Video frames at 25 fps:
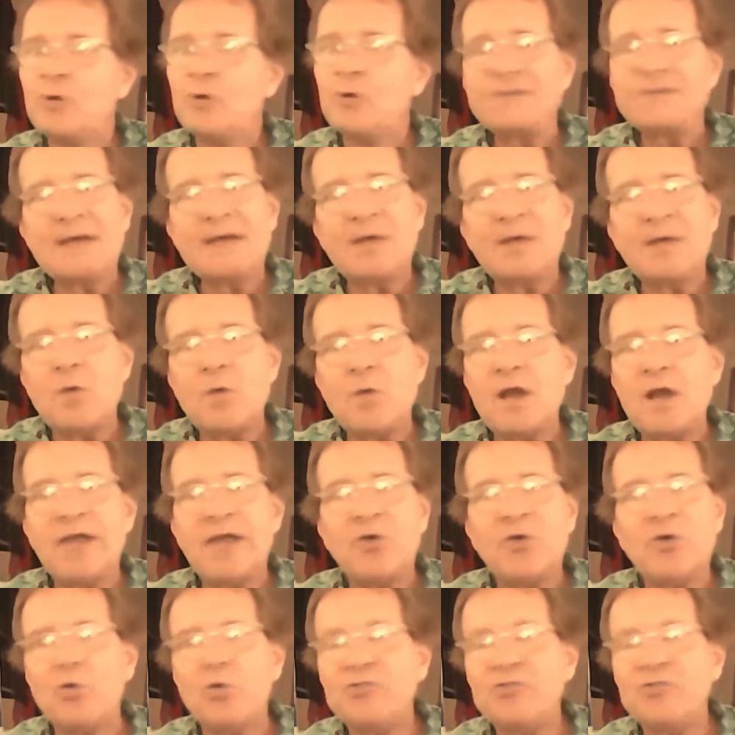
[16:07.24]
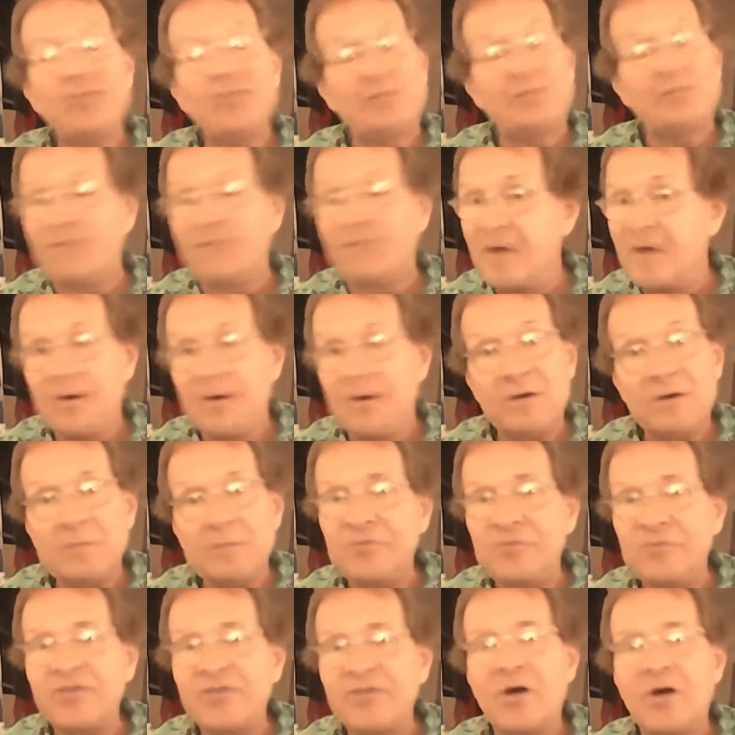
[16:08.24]
Tonawanda coaches, Vetter
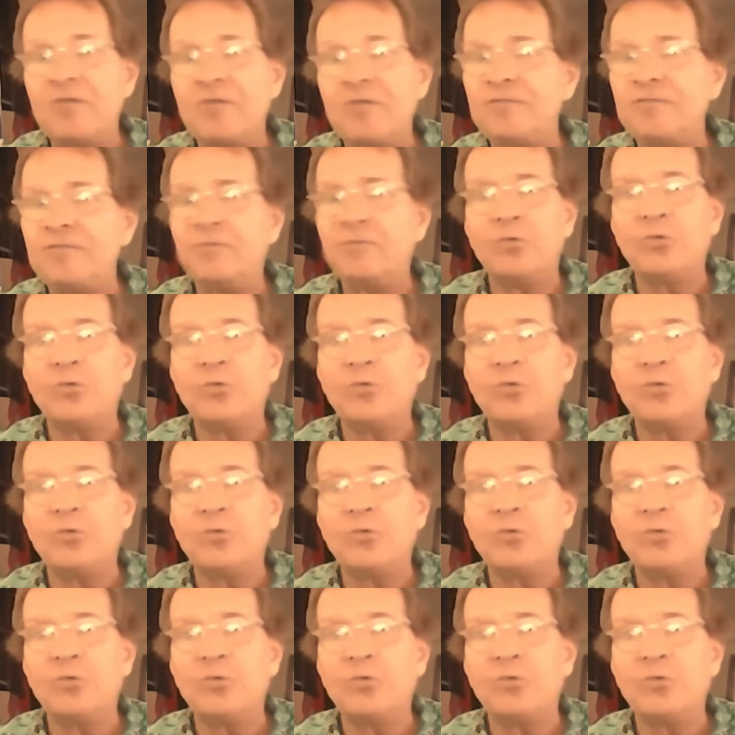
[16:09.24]
himself,